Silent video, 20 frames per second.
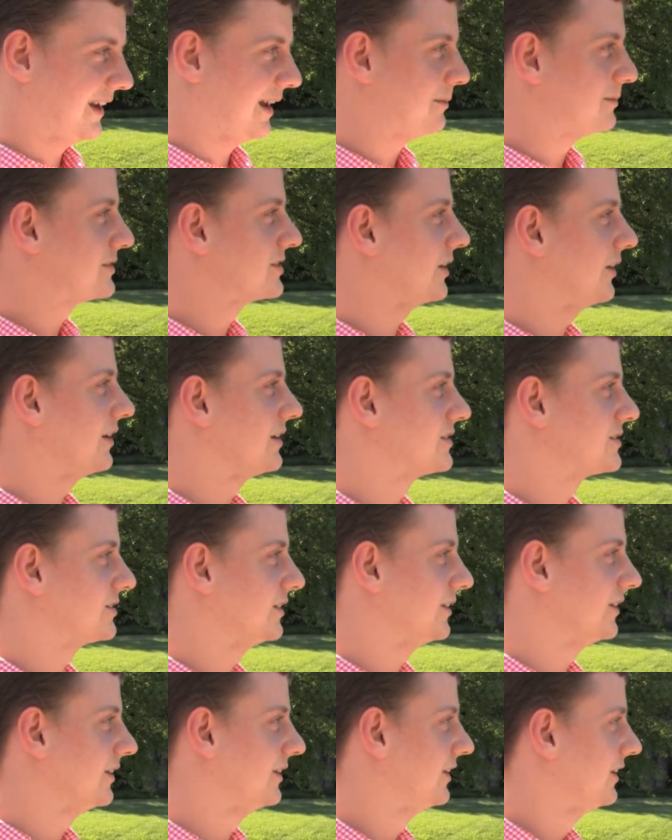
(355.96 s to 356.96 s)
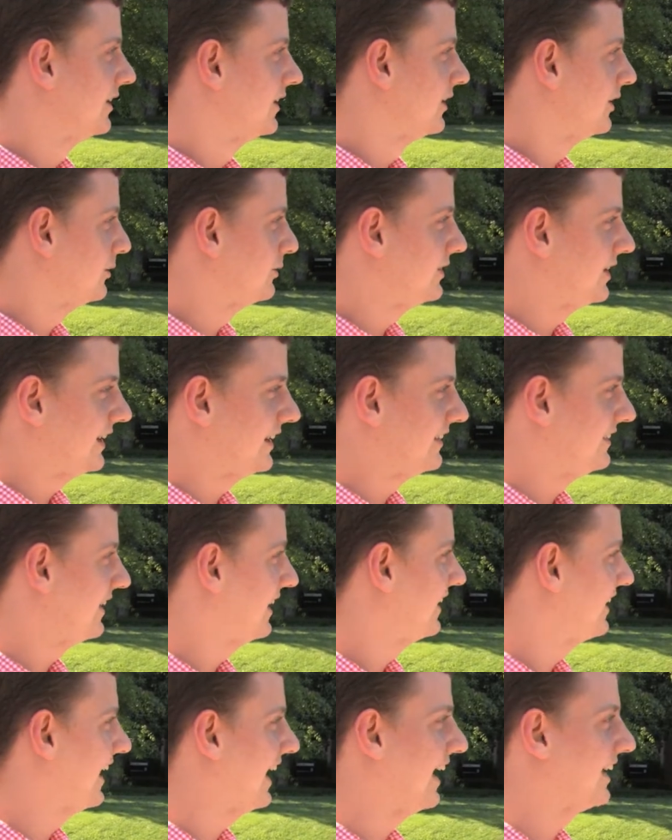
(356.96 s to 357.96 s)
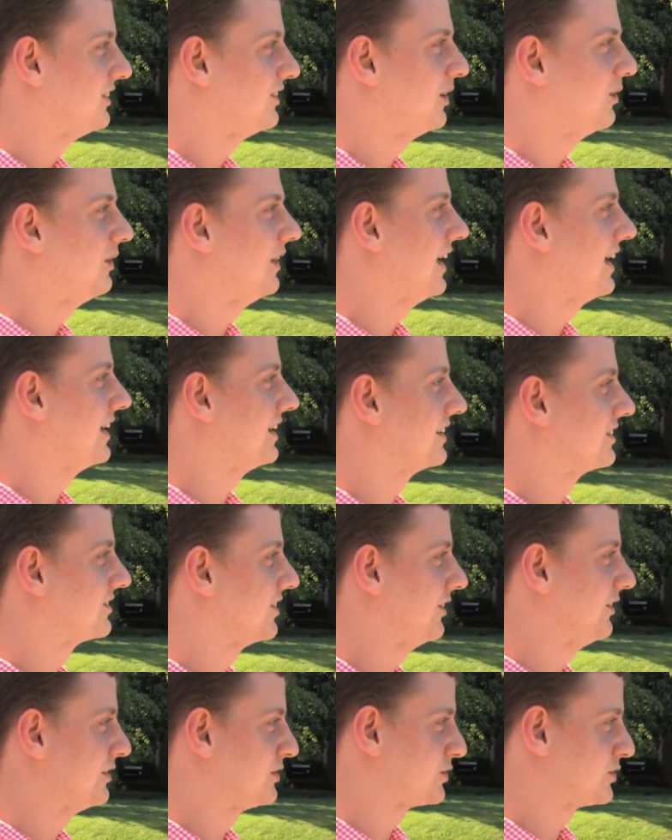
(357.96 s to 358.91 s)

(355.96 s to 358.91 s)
I'm sorry, sir. Lieutenant Dan had no legs on the